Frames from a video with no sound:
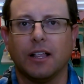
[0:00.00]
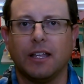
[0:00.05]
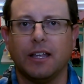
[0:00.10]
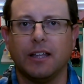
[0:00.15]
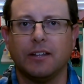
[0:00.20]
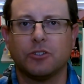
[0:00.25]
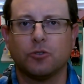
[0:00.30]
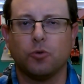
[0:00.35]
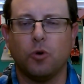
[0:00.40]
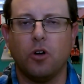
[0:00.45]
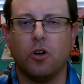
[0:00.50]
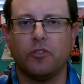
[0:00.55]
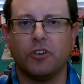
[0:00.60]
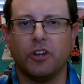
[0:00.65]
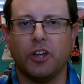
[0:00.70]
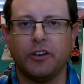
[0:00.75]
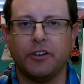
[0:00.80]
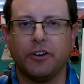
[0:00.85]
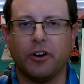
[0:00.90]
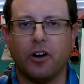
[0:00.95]
Kids 12
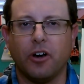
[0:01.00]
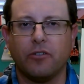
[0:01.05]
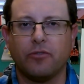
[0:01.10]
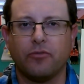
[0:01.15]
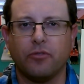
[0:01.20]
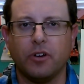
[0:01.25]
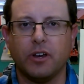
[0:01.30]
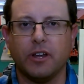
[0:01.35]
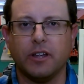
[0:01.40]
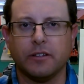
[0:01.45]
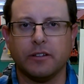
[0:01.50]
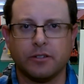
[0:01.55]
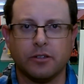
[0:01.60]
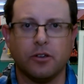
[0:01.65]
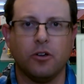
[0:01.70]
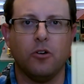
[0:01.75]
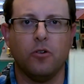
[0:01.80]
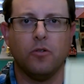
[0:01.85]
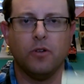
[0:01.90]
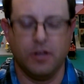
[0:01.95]
and under are free,
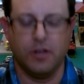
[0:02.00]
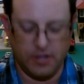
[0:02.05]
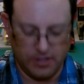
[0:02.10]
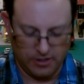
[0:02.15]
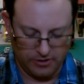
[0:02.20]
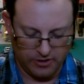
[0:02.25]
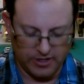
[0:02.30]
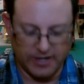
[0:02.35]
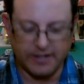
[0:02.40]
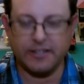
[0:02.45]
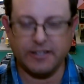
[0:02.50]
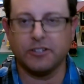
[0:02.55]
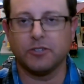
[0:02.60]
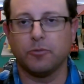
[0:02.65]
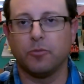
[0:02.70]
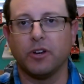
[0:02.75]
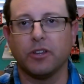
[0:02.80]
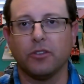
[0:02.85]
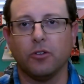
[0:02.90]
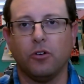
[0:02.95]
so good idea
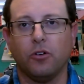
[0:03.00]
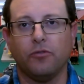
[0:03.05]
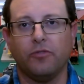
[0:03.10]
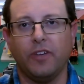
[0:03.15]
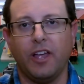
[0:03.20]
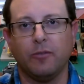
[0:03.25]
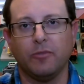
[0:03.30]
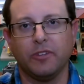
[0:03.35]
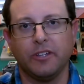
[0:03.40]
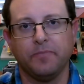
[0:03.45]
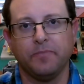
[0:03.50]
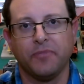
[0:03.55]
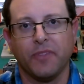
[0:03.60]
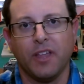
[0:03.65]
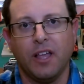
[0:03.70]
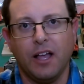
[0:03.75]
to bring the whole family.